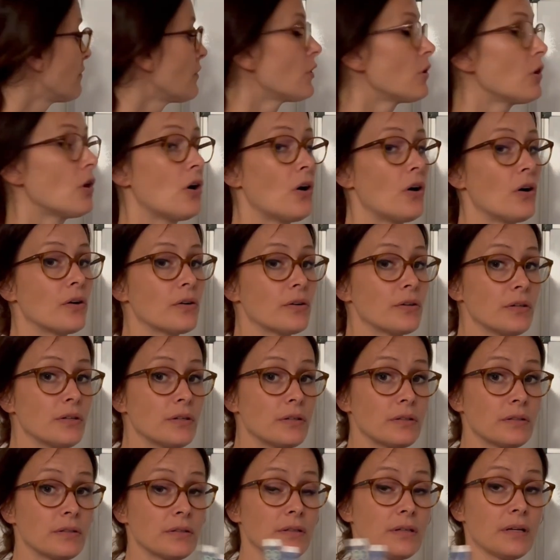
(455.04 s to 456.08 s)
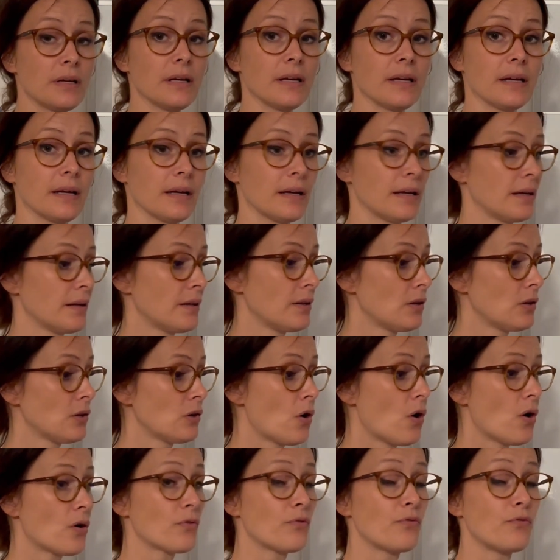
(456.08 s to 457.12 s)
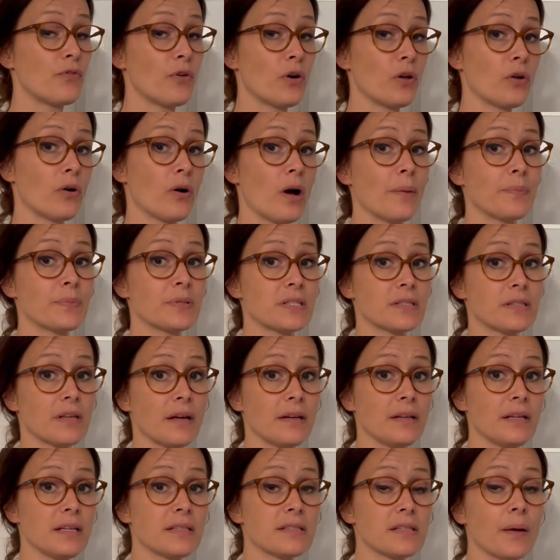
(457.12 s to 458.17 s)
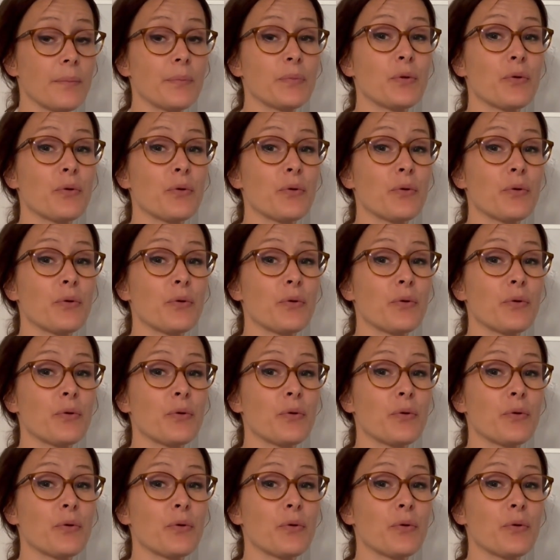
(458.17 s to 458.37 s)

long follow-up studies up